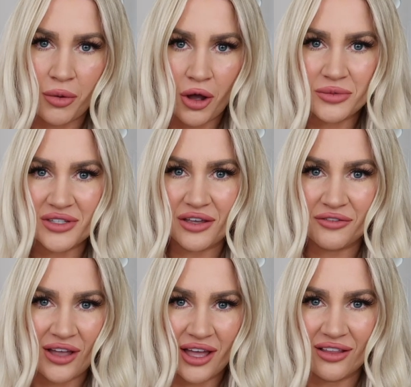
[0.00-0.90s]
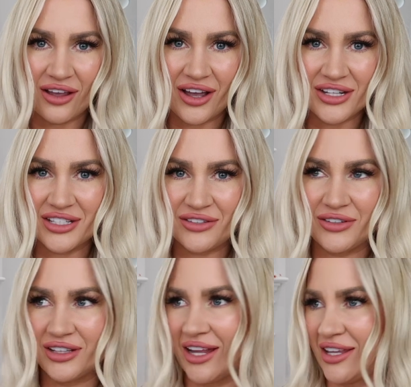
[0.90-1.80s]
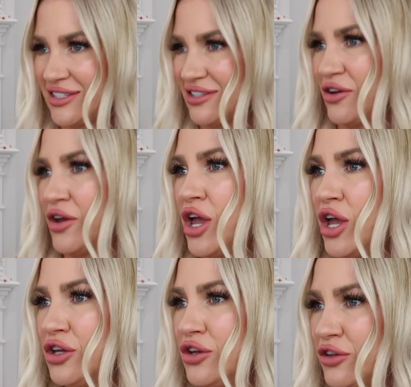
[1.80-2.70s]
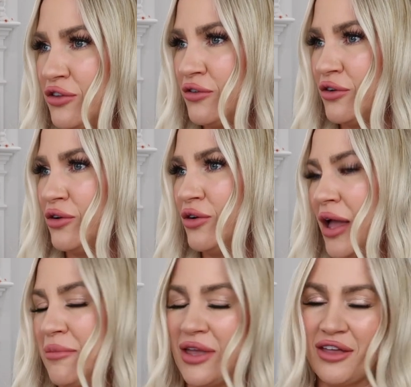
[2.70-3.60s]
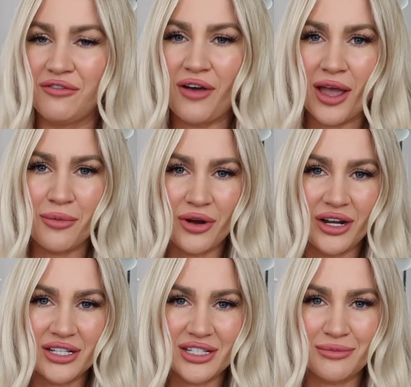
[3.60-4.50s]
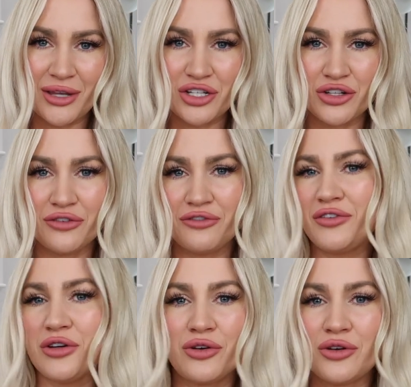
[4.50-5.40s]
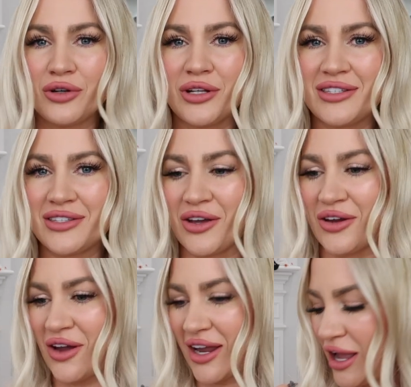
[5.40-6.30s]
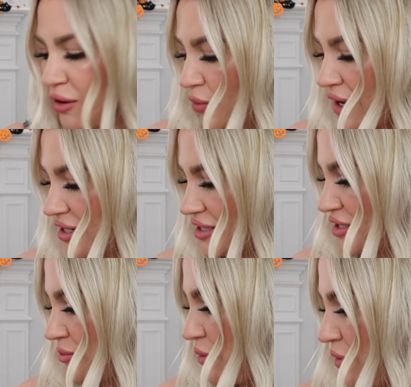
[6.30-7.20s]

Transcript: pops of color. I just feel like it's so youthful and being vibrant. It just makes you feel good. So I can't wait to be